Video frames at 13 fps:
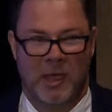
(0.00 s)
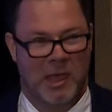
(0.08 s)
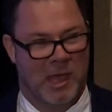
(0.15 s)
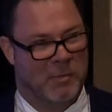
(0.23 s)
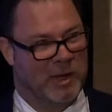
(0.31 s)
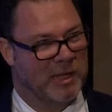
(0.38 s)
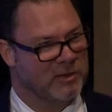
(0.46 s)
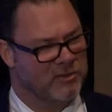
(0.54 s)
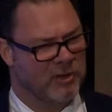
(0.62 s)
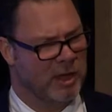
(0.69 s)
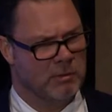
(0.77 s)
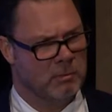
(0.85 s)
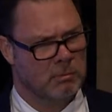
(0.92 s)
And my kids
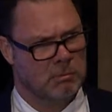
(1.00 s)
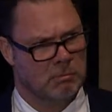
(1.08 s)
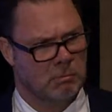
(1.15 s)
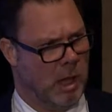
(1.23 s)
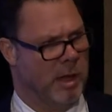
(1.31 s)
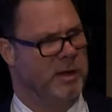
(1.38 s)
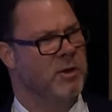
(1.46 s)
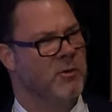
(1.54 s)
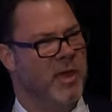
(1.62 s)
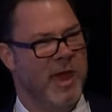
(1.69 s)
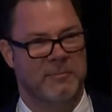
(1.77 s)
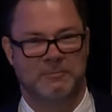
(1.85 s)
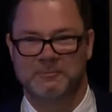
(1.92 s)
said, how do you know
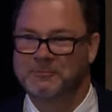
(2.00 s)
that?